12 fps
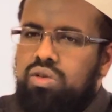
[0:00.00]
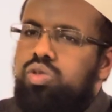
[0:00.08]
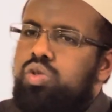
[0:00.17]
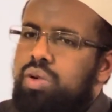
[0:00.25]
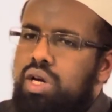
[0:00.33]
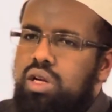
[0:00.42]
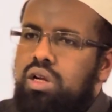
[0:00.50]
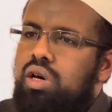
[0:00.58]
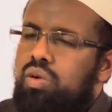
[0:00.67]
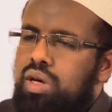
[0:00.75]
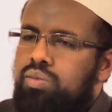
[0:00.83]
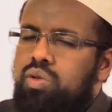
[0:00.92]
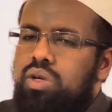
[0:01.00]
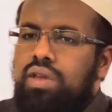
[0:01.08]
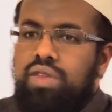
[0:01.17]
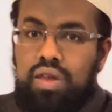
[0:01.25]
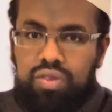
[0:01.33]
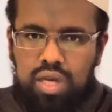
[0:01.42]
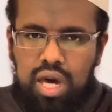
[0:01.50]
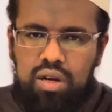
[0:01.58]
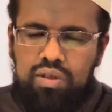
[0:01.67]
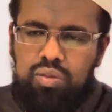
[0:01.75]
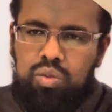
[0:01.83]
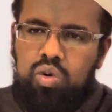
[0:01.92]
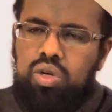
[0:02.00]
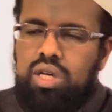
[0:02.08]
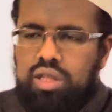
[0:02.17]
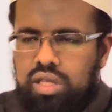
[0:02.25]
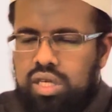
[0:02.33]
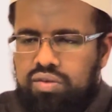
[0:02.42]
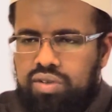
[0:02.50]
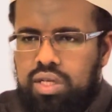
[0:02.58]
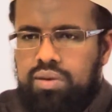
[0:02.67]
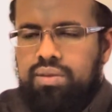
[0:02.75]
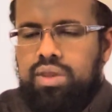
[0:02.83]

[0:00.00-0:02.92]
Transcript: subhanallah, alhamdulillah, the adhkar in the morning and the evening,